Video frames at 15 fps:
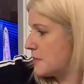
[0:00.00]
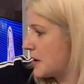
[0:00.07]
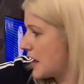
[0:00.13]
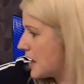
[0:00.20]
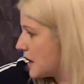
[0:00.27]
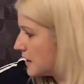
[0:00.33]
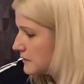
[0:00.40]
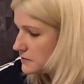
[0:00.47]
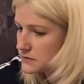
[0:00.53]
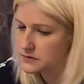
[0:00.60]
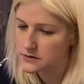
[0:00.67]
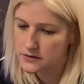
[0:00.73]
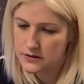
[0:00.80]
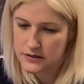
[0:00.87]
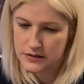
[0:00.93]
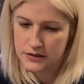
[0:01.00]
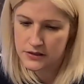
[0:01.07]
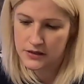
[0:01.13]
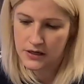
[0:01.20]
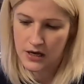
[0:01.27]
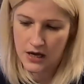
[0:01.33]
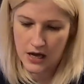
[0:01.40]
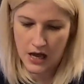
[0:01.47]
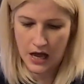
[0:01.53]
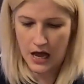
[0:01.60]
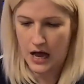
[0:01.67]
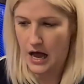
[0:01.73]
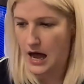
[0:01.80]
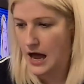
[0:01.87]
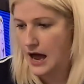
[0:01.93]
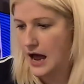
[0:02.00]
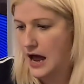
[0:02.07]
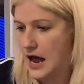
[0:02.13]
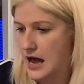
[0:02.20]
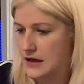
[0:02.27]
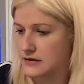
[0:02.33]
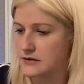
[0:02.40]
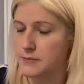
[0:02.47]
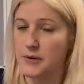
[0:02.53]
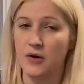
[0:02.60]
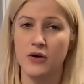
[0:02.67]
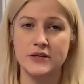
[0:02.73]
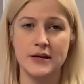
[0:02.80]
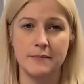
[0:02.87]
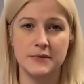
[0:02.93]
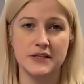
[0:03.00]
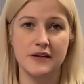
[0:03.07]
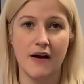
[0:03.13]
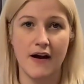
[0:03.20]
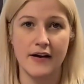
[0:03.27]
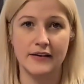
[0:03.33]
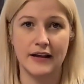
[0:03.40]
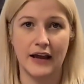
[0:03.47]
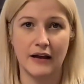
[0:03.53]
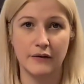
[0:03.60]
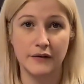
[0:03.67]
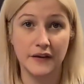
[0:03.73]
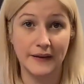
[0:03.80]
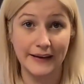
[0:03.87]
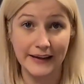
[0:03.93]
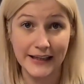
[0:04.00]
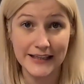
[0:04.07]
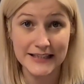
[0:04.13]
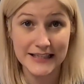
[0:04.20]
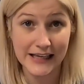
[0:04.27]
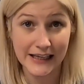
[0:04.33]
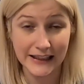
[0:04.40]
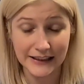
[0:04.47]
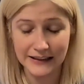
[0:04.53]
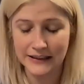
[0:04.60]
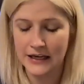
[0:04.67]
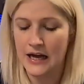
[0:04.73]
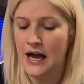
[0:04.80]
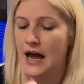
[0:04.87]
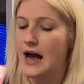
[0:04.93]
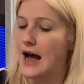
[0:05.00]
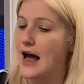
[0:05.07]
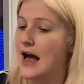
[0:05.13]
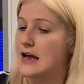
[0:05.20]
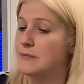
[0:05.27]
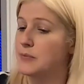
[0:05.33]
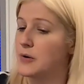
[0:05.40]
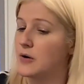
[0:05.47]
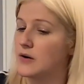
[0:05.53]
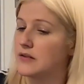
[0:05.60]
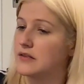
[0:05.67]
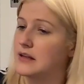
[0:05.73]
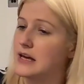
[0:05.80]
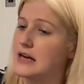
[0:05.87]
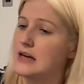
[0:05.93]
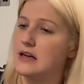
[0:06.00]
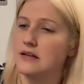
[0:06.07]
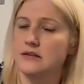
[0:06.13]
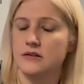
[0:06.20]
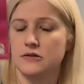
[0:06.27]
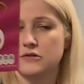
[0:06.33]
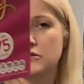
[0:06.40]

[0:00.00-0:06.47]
a pound. And because I'm starting healthy eating, I bought these.